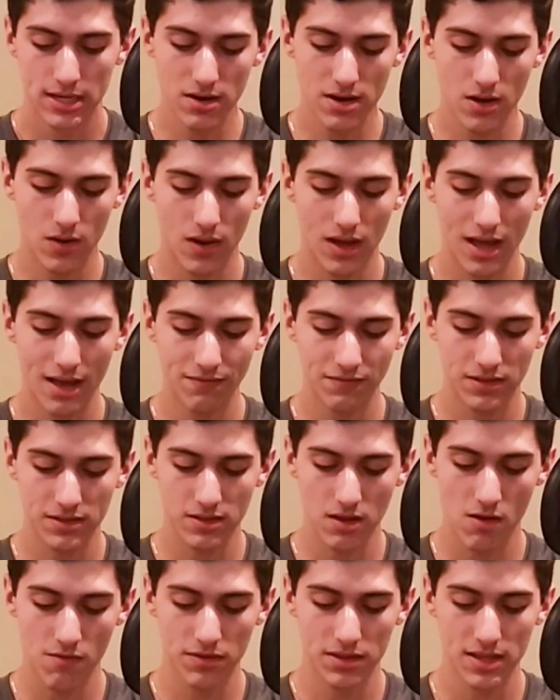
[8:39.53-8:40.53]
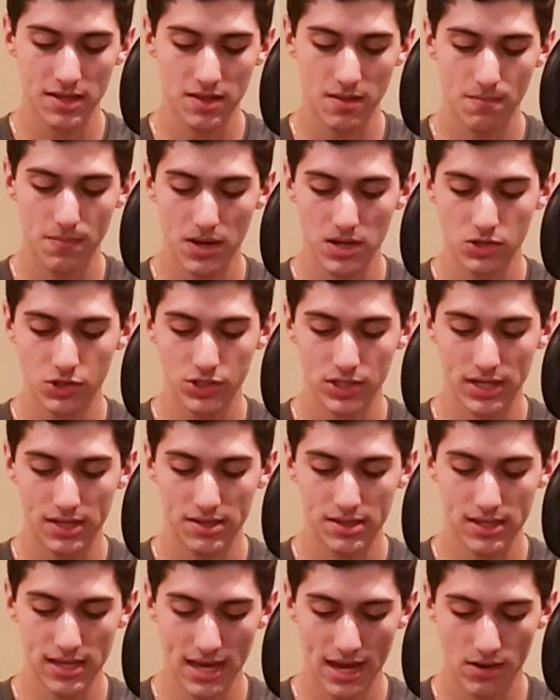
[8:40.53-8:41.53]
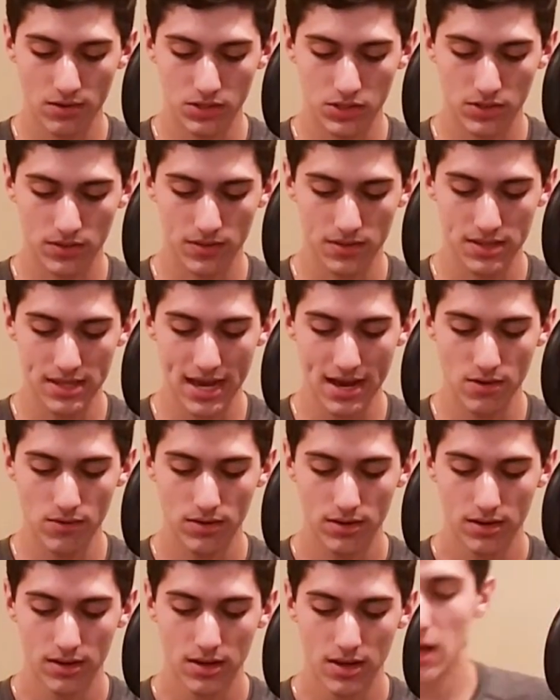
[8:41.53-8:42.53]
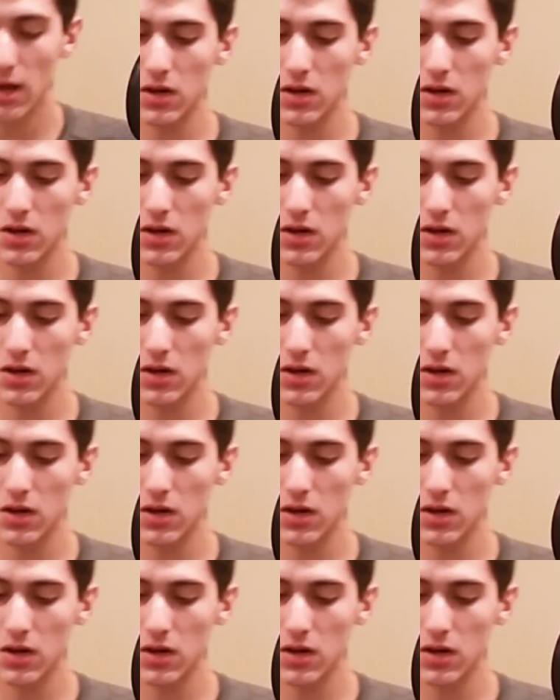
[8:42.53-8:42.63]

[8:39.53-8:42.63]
I don't know, I'll have to solve on this a bunch and see how it turns out.